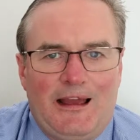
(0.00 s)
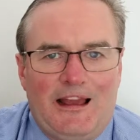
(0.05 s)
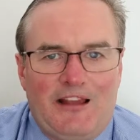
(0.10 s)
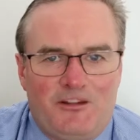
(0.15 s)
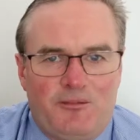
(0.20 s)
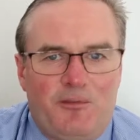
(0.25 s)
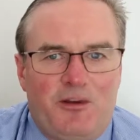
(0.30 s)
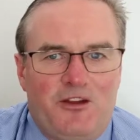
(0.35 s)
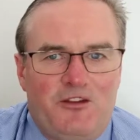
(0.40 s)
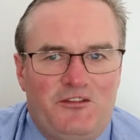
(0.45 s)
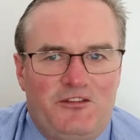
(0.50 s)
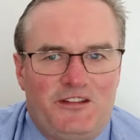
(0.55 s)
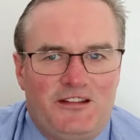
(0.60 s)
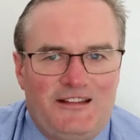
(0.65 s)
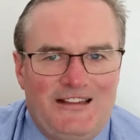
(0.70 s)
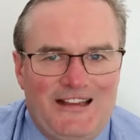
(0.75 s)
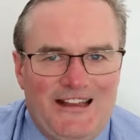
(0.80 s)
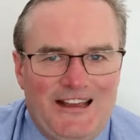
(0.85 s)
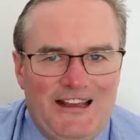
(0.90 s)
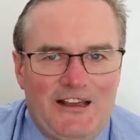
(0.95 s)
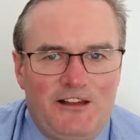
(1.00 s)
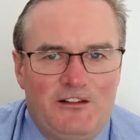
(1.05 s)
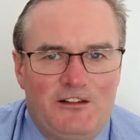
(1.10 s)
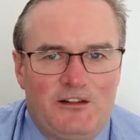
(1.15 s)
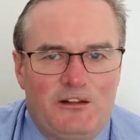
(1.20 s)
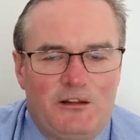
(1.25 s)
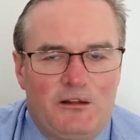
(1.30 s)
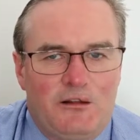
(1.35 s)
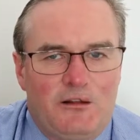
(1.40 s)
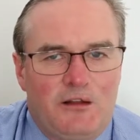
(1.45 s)
as opposed to
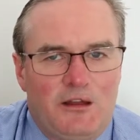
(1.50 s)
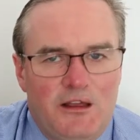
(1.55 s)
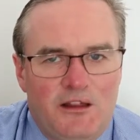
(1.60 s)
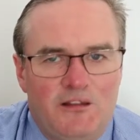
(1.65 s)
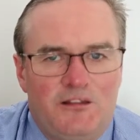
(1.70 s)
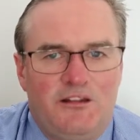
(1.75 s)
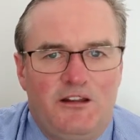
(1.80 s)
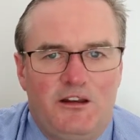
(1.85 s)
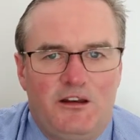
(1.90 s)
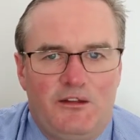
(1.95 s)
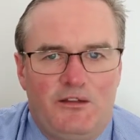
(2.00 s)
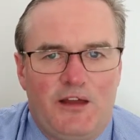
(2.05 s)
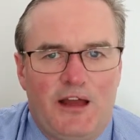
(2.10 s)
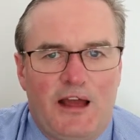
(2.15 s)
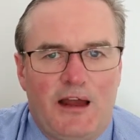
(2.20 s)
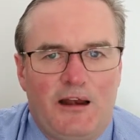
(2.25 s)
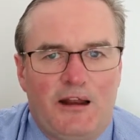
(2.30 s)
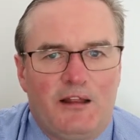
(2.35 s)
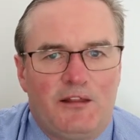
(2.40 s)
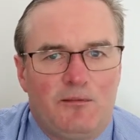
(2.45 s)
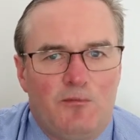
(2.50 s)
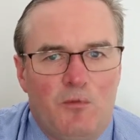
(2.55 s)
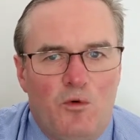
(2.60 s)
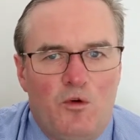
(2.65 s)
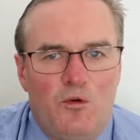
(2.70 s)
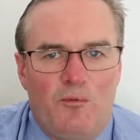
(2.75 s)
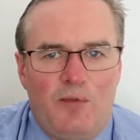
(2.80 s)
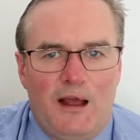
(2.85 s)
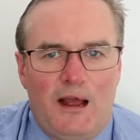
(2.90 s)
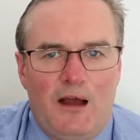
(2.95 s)
text, consider that. It's
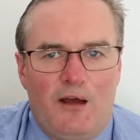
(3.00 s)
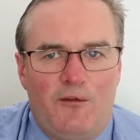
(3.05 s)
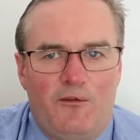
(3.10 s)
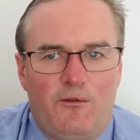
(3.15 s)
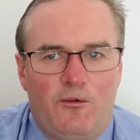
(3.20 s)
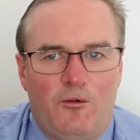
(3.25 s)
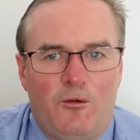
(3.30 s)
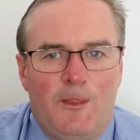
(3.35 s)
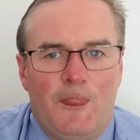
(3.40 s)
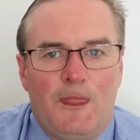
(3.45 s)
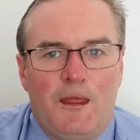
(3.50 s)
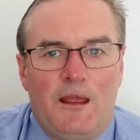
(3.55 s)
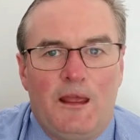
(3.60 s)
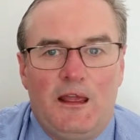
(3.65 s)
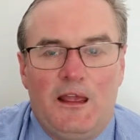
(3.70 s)
more powerful.